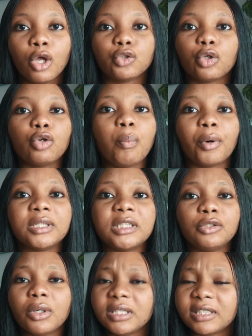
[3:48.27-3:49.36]
So
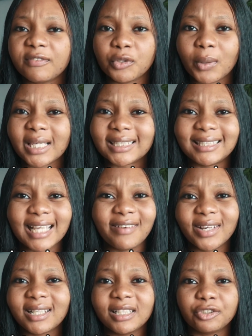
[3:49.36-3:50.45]
nobody, no interviewer is
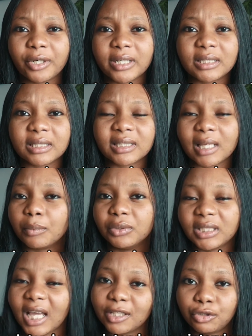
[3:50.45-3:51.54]
directly trying to
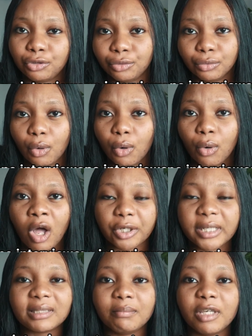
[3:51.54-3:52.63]
sabotage you or
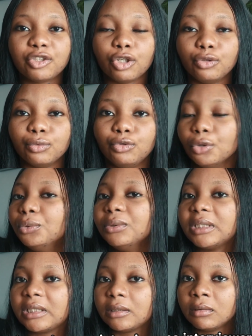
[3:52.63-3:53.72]
trying to make sure you don't
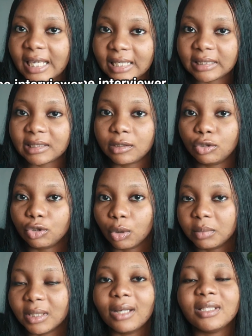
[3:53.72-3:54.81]
get the
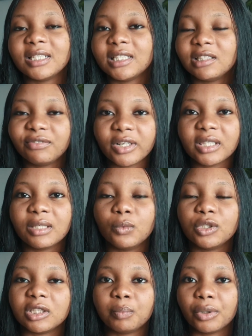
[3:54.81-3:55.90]
job. Now there's a different thing,
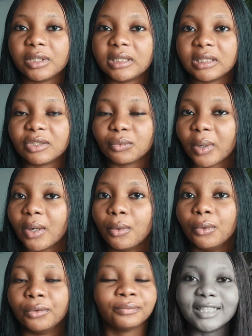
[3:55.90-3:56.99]
which is politics, where,
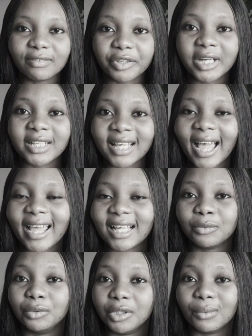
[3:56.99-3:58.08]
oh, they've already
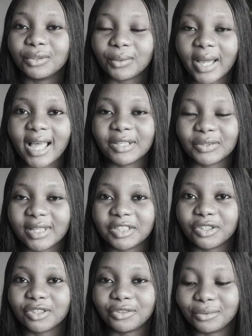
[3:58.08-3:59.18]
hired who they want to hire, so they're
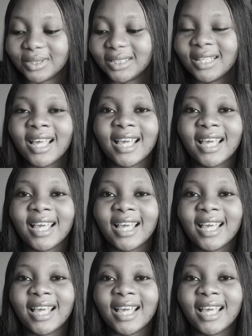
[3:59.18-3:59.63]
just doing